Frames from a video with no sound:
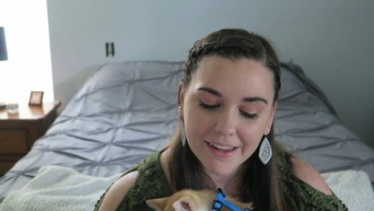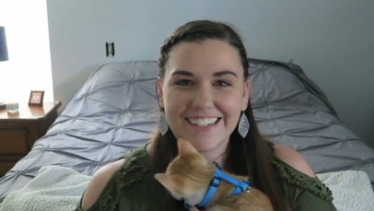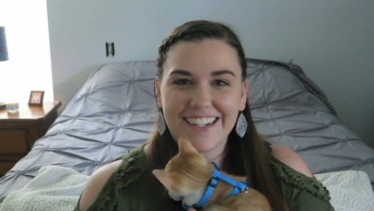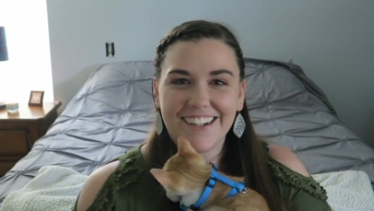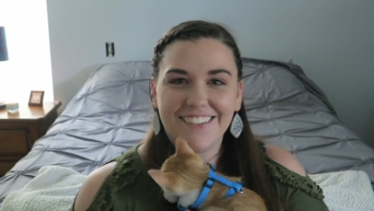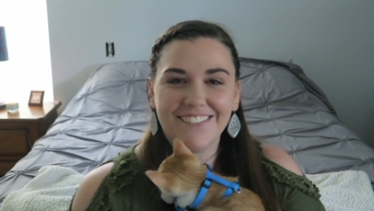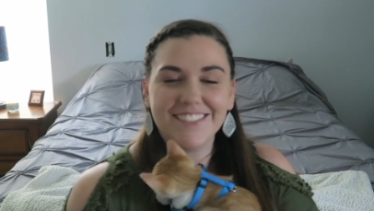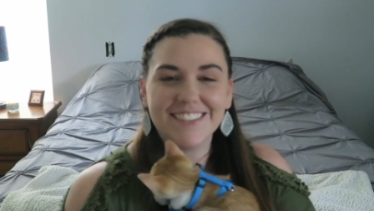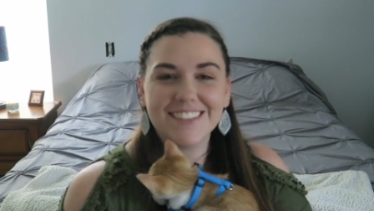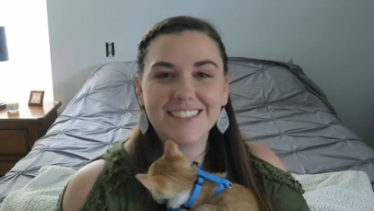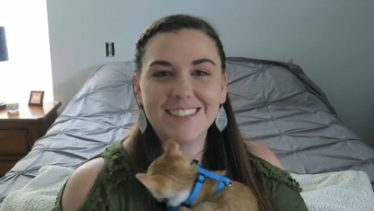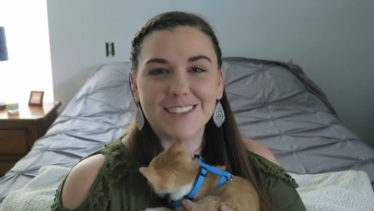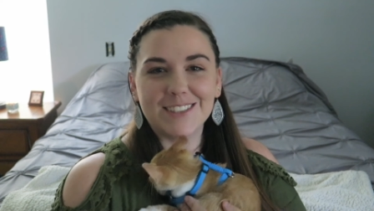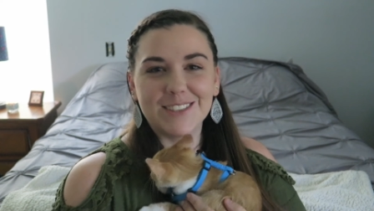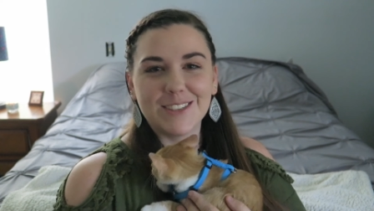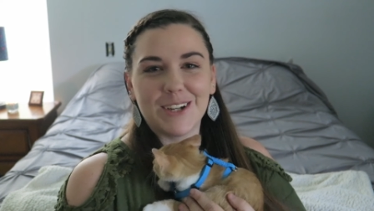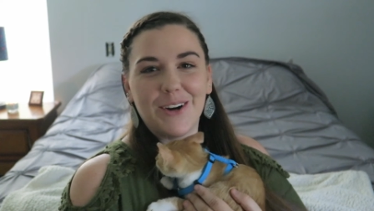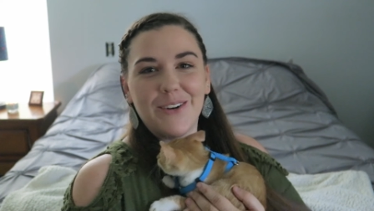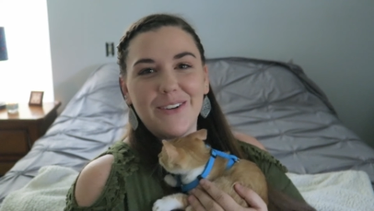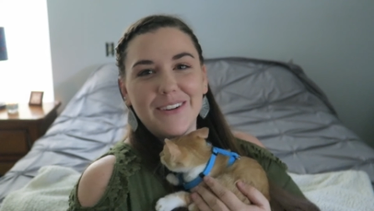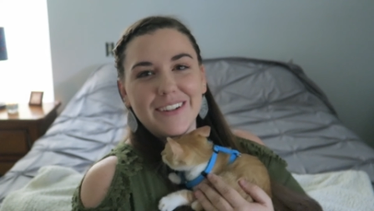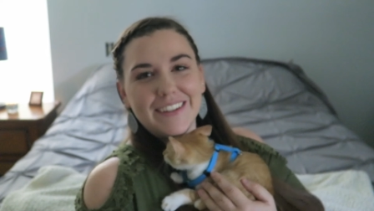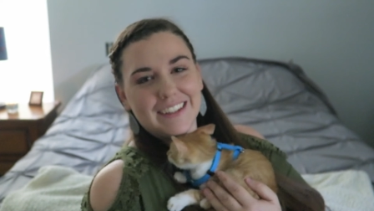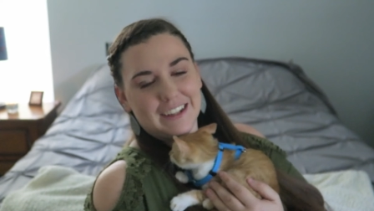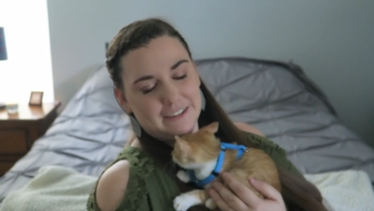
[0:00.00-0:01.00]
I'm
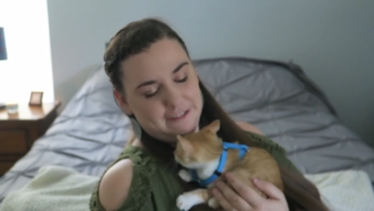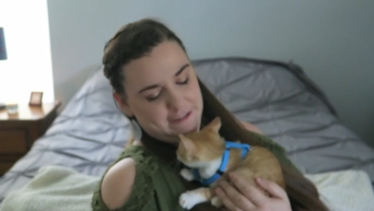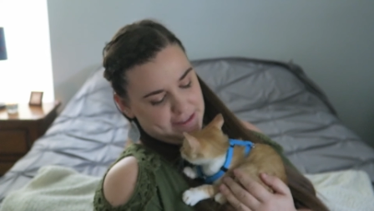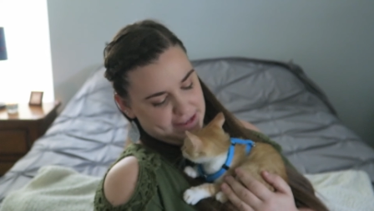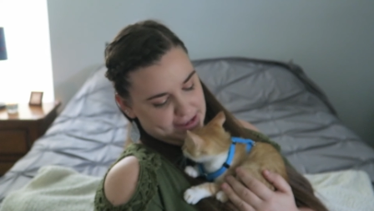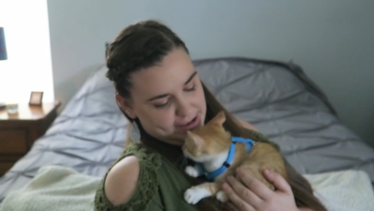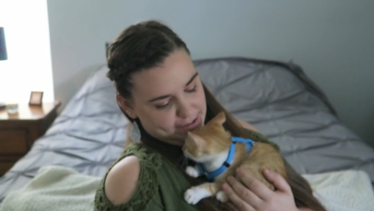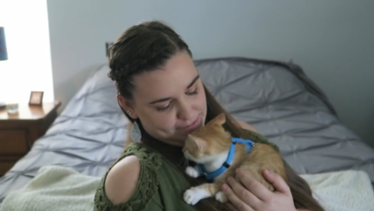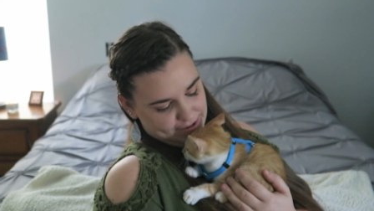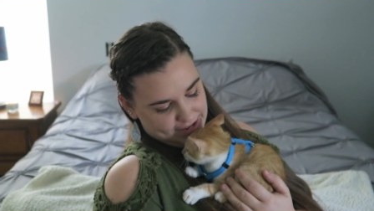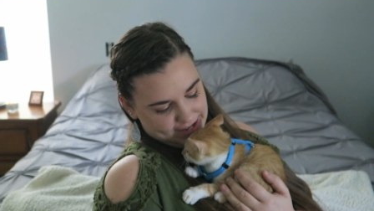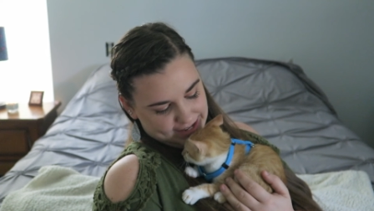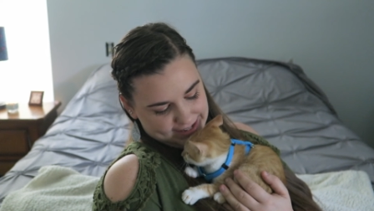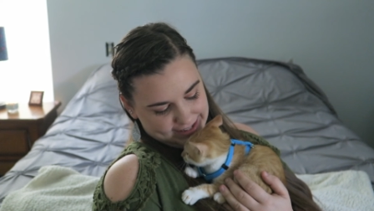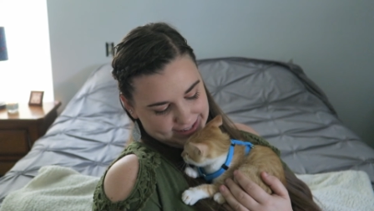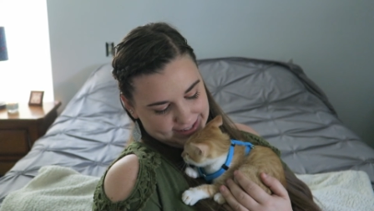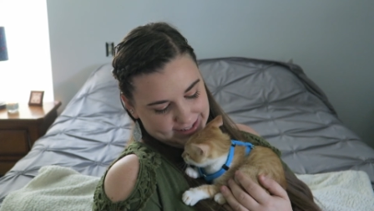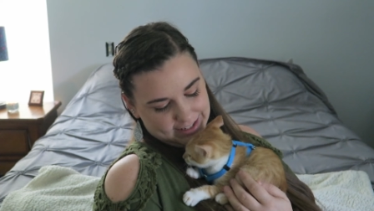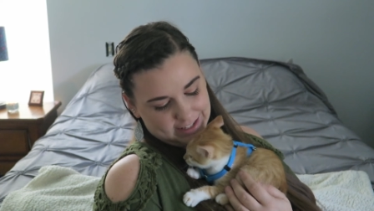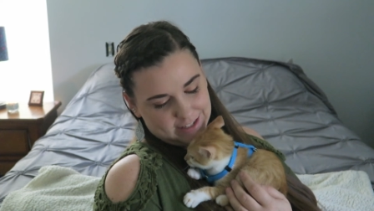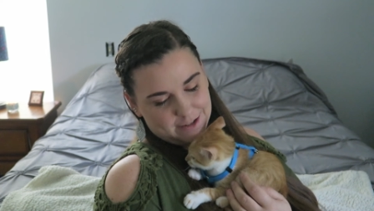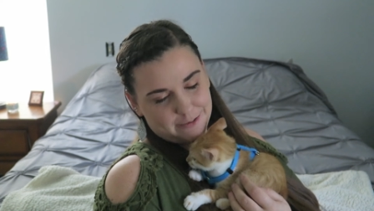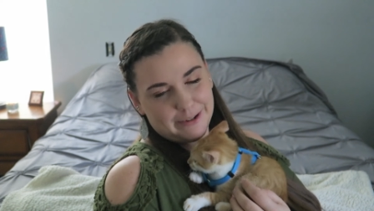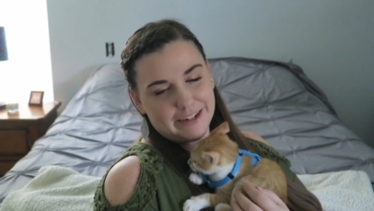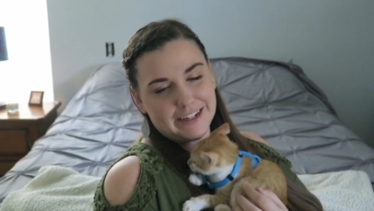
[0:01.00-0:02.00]
so in love with him. He is
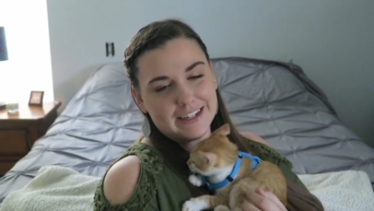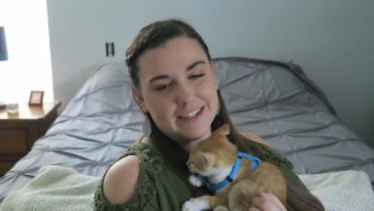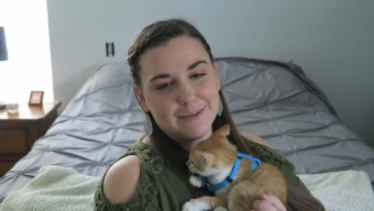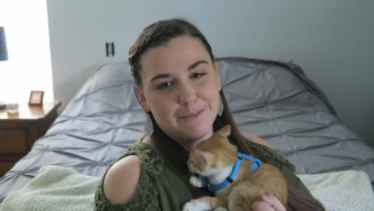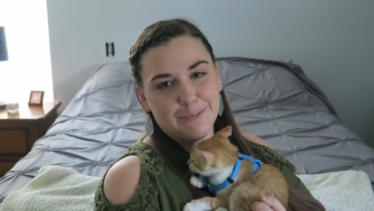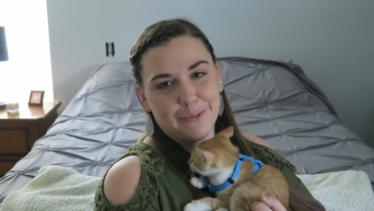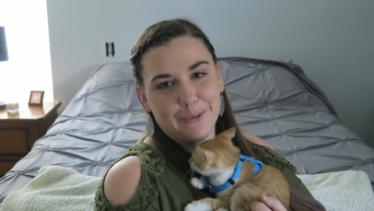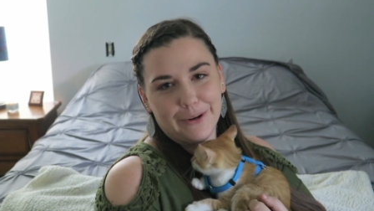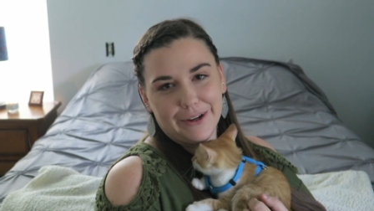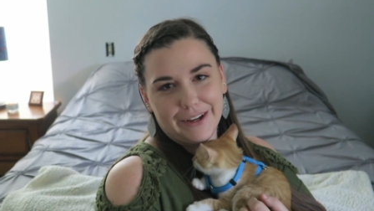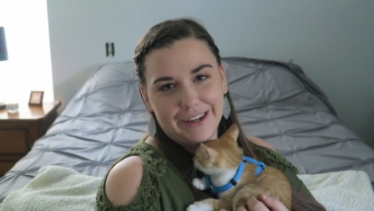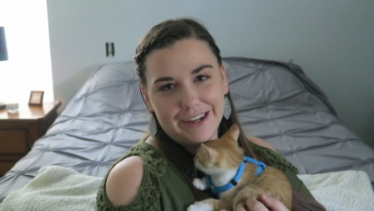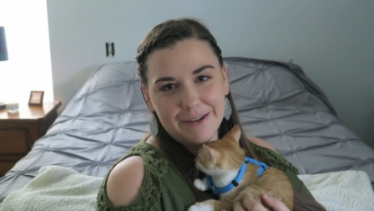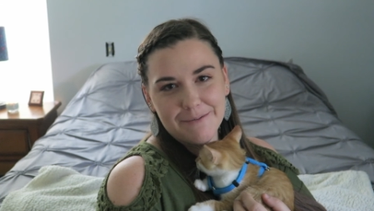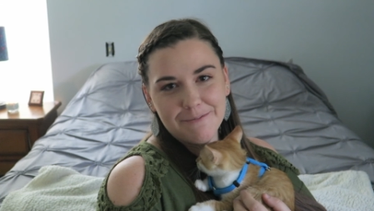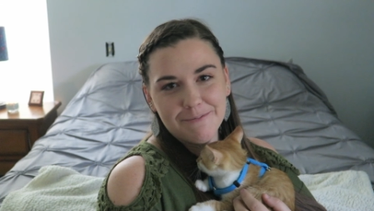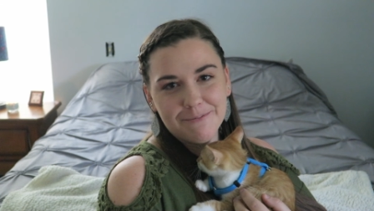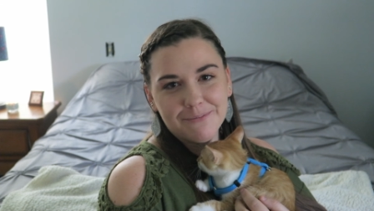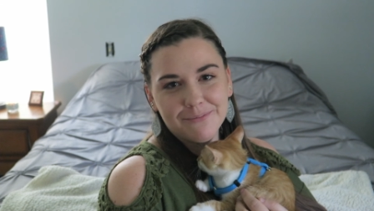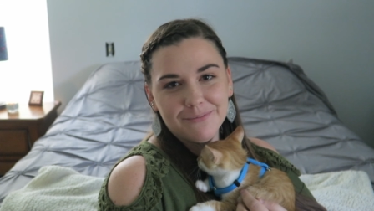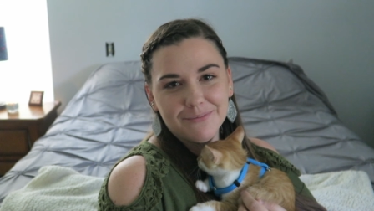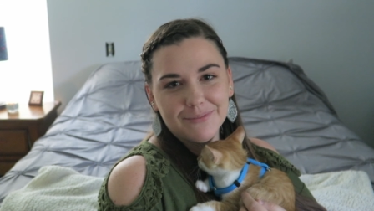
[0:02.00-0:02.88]
the sweetest boy.